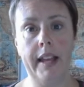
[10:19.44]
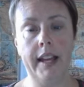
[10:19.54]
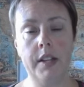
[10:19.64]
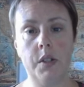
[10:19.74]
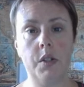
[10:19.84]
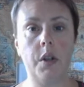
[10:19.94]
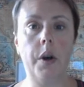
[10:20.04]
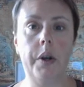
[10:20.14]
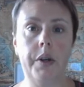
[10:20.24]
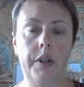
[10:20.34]
So
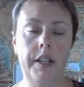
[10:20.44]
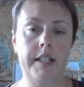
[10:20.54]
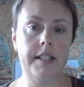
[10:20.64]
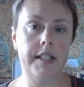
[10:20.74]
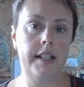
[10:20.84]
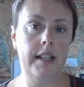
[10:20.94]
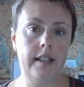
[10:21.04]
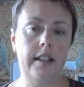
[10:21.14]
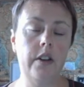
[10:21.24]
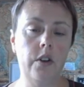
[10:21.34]
it's the, the
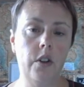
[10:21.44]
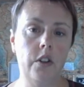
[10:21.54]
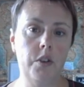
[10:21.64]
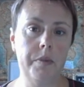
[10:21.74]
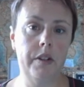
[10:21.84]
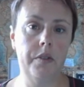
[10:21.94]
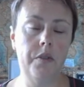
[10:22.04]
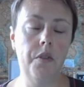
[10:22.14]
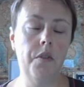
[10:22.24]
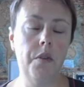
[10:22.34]
acknowledgement of
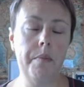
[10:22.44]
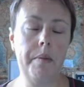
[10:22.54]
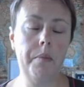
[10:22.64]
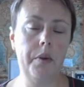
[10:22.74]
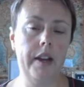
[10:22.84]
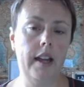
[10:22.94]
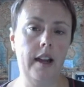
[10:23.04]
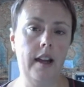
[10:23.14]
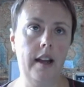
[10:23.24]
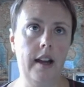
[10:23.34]
remembering,
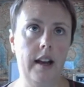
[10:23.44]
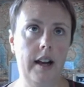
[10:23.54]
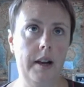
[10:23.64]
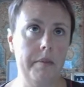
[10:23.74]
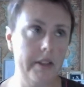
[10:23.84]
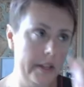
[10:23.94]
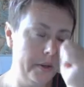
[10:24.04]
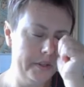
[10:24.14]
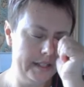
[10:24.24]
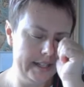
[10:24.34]
um, I think it was
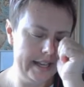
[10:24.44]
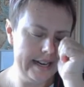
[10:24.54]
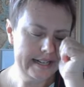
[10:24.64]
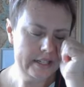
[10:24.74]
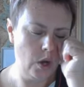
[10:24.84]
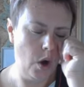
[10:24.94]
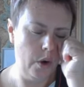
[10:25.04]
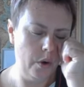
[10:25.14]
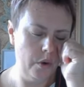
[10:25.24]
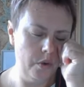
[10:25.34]
the end
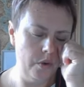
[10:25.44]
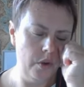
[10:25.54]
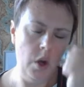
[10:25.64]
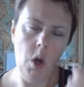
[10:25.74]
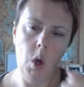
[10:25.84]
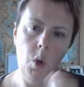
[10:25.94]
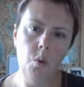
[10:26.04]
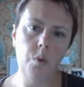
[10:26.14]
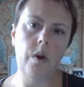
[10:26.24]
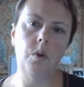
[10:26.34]
of
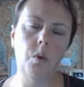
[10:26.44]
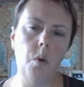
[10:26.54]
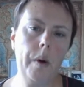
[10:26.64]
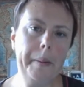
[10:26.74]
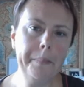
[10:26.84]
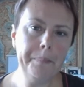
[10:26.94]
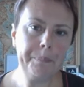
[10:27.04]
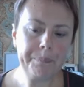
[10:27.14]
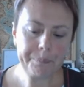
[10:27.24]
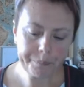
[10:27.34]
World War One,
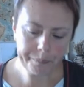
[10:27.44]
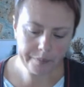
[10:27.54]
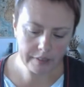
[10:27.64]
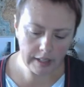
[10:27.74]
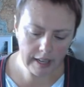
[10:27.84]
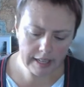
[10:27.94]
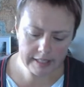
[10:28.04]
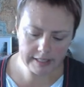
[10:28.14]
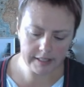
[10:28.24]
and